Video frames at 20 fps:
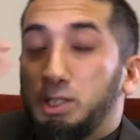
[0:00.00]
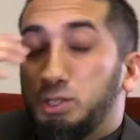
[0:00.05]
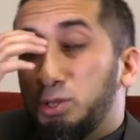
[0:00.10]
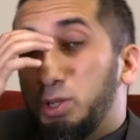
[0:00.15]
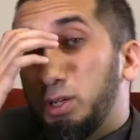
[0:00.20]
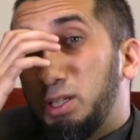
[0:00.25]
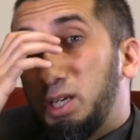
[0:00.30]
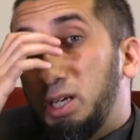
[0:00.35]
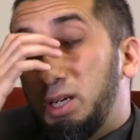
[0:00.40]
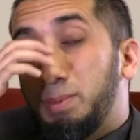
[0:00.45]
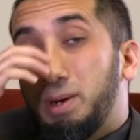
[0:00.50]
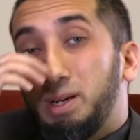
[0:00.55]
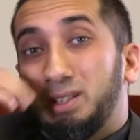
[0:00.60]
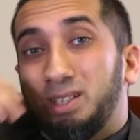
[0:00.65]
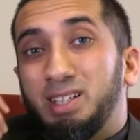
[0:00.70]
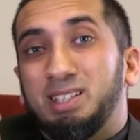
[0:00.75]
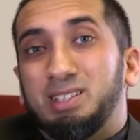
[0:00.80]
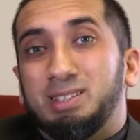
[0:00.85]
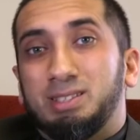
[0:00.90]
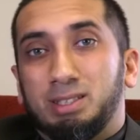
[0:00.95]
He's talking
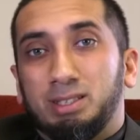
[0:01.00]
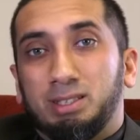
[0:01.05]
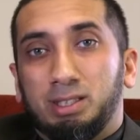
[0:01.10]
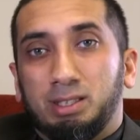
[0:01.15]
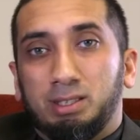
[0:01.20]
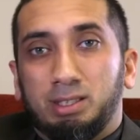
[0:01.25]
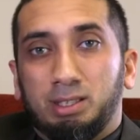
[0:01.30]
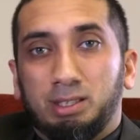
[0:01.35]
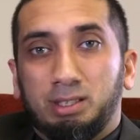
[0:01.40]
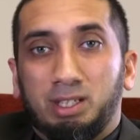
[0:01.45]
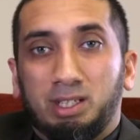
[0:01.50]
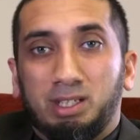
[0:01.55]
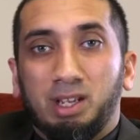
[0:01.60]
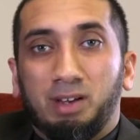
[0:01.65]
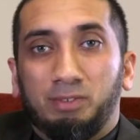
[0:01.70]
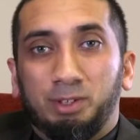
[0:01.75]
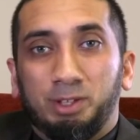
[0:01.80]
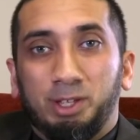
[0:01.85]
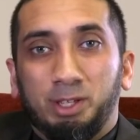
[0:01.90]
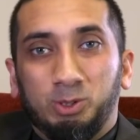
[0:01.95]
about the
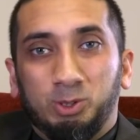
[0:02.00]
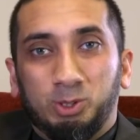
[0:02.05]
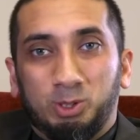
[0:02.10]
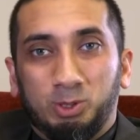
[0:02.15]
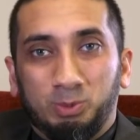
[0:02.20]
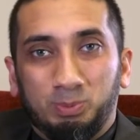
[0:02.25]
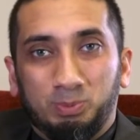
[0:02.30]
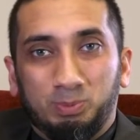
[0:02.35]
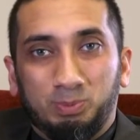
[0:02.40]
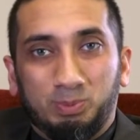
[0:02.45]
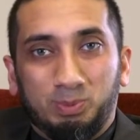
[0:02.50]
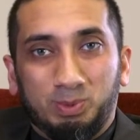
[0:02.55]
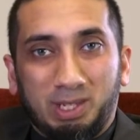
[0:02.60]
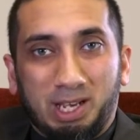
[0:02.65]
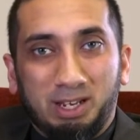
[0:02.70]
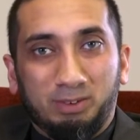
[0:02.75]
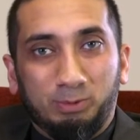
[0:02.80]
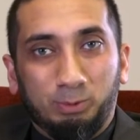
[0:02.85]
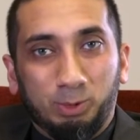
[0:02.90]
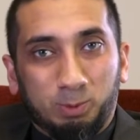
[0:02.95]
devil that used to
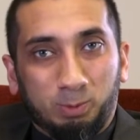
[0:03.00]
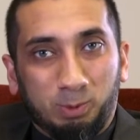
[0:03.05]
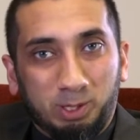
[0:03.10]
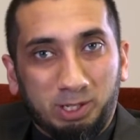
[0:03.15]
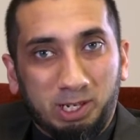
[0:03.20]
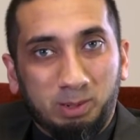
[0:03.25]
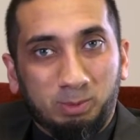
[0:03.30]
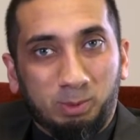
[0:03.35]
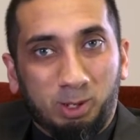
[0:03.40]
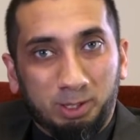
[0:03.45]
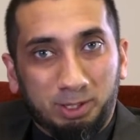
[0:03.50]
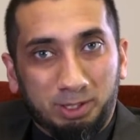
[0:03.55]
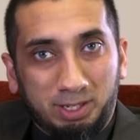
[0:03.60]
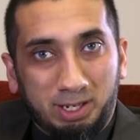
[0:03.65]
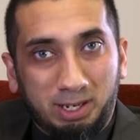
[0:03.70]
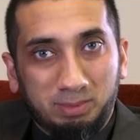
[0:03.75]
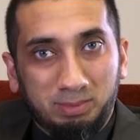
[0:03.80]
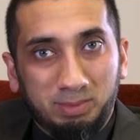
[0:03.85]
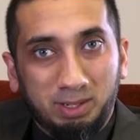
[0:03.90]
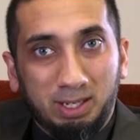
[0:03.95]
kind of whisper to him all the
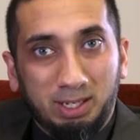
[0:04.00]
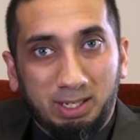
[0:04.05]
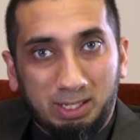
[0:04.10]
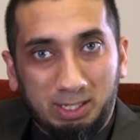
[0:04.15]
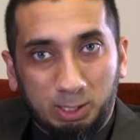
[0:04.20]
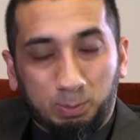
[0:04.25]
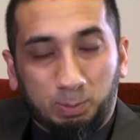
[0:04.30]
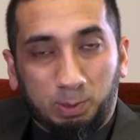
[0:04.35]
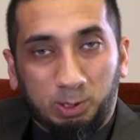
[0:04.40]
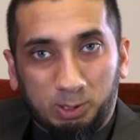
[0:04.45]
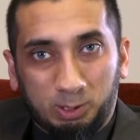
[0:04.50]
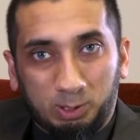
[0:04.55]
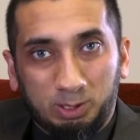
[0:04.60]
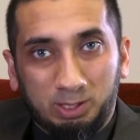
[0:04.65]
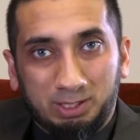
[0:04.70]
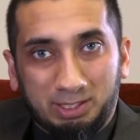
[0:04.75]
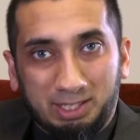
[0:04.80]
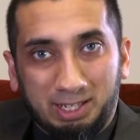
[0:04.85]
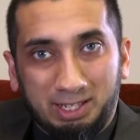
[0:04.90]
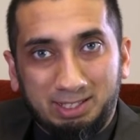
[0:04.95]
time, his
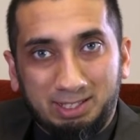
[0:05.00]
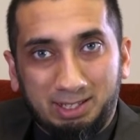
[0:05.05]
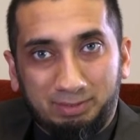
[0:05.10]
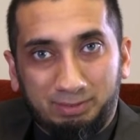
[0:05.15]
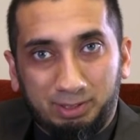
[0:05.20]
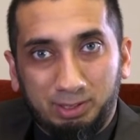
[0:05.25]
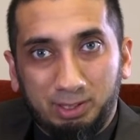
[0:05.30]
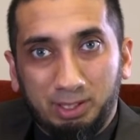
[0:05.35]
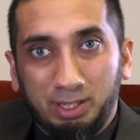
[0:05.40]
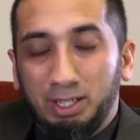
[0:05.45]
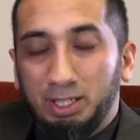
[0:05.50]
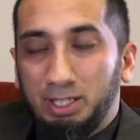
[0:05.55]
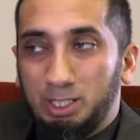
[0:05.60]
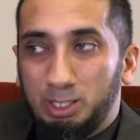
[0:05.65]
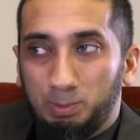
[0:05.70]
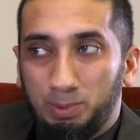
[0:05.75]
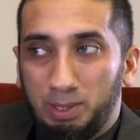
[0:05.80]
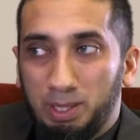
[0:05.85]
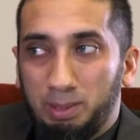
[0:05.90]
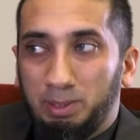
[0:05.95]
personal assigned devil.
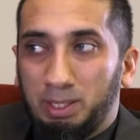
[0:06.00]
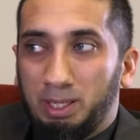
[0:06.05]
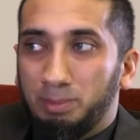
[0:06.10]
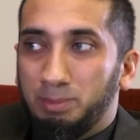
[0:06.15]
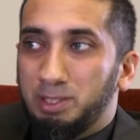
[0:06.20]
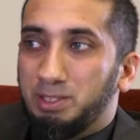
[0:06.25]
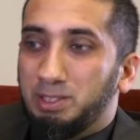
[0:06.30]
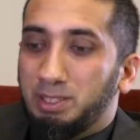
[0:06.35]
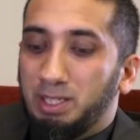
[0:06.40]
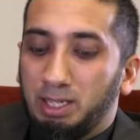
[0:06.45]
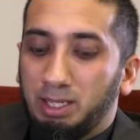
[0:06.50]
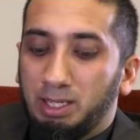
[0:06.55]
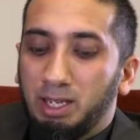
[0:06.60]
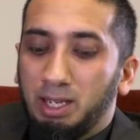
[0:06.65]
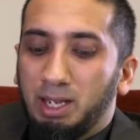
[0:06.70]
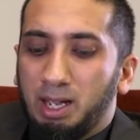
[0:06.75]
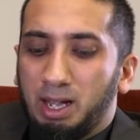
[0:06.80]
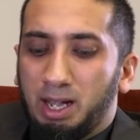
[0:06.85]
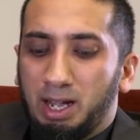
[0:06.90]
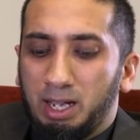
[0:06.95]
He's blaming him and saying,
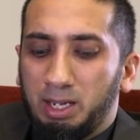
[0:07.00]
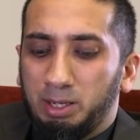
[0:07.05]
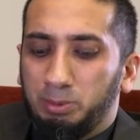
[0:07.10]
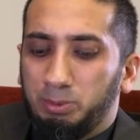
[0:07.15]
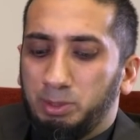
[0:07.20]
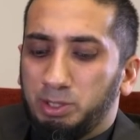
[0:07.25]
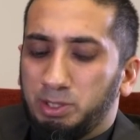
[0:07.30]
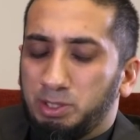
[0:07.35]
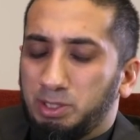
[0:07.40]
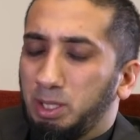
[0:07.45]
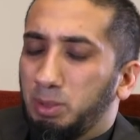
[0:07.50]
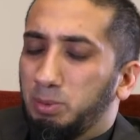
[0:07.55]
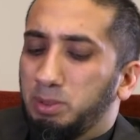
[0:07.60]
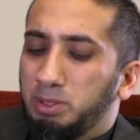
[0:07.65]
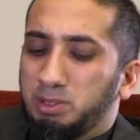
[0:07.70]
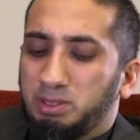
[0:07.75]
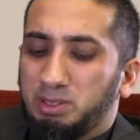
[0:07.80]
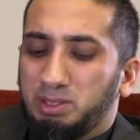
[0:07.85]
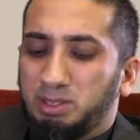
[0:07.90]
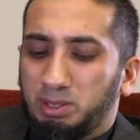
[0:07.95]
I wish there
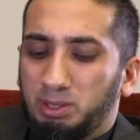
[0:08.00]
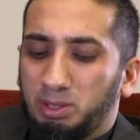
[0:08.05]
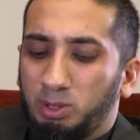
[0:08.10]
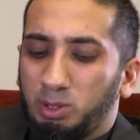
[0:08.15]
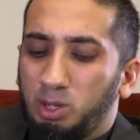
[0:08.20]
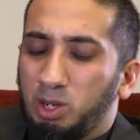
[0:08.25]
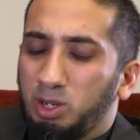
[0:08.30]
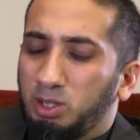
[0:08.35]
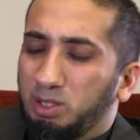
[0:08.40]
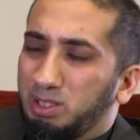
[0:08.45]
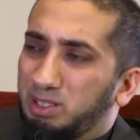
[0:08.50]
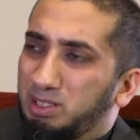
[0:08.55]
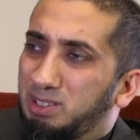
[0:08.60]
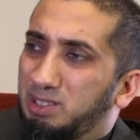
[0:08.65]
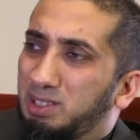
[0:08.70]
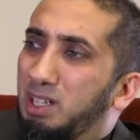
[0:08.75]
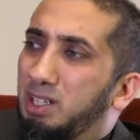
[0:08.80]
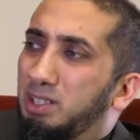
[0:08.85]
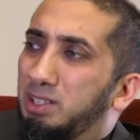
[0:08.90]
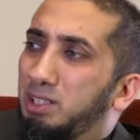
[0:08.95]
was
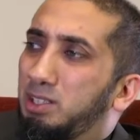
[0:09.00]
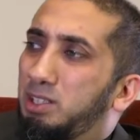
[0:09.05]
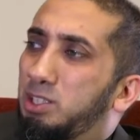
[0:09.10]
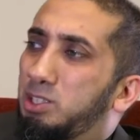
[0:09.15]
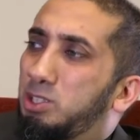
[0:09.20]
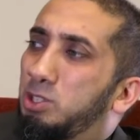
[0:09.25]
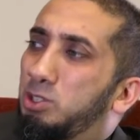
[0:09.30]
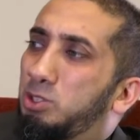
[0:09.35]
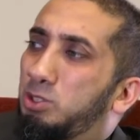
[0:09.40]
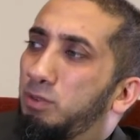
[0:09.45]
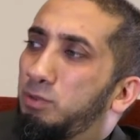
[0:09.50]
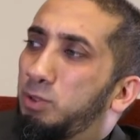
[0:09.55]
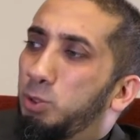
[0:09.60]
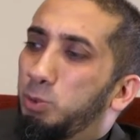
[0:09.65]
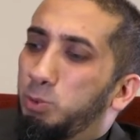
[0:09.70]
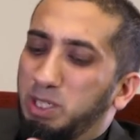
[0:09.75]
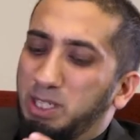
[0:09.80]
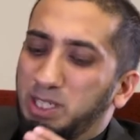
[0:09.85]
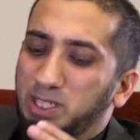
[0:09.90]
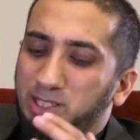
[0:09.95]
the distance of
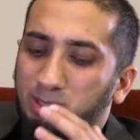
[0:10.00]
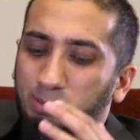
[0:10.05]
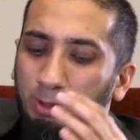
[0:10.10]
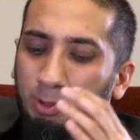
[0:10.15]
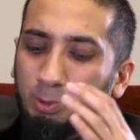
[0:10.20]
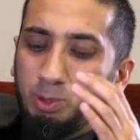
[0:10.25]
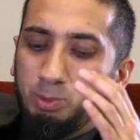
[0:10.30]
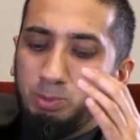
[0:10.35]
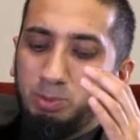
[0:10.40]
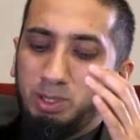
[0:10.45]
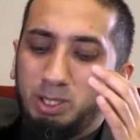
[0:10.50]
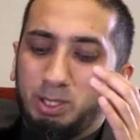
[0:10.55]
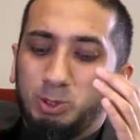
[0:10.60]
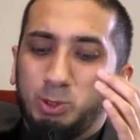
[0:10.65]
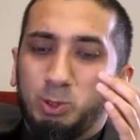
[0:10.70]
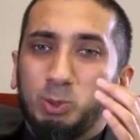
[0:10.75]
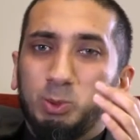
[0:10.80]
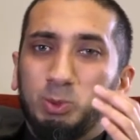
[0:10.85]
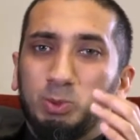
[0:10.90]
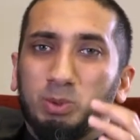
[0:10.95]
two easts between me
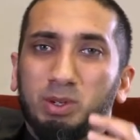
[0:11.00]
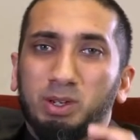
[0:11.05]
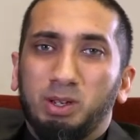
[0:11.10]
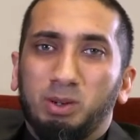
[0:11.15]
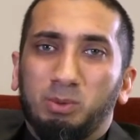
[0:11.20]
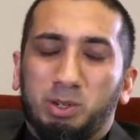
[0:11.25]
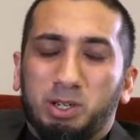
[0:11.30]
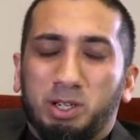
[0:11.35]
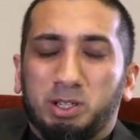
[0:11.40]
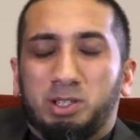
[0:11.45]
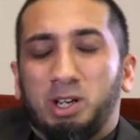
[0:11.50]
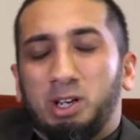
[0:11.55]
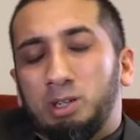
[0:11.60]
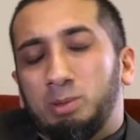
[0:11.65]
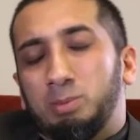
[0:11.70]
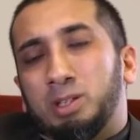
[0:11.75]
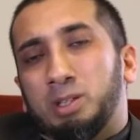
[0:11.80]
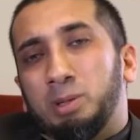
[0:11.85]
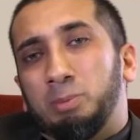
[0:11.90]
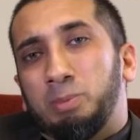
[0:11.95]
and you. What a
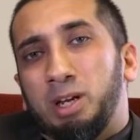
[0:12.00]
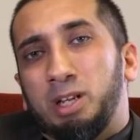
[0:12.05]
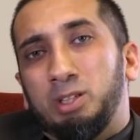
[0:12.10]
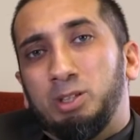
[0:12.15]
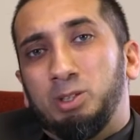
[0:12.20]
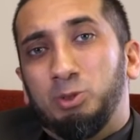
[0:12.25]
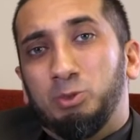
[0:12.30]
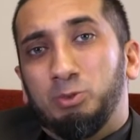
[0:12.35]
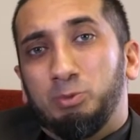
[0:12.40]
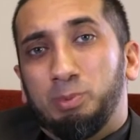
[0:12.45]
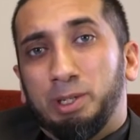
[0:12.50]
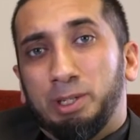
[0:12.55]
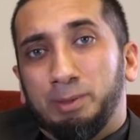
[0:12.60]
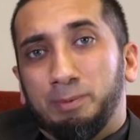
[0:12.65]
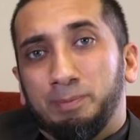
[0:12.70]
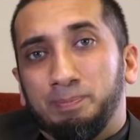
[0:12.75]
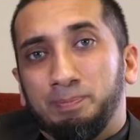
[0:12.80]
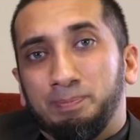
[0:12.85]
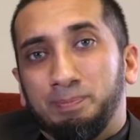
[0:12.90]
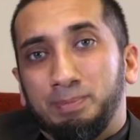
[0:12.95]
terrible companion you've
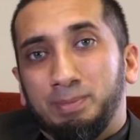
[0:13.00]
been.